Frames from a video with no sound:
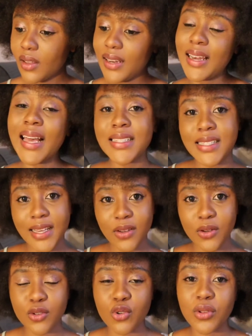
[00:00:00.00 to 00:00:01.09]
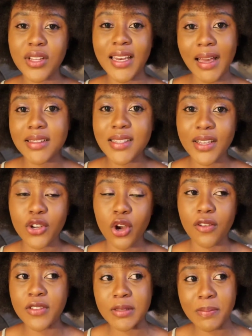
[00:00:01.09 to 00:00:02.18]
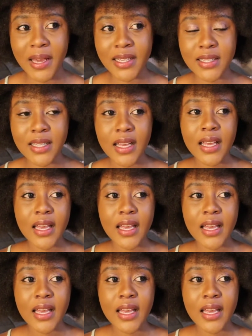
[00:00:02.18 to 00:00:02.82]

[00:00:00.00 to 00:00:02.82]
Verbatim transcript: the lighting in your office space.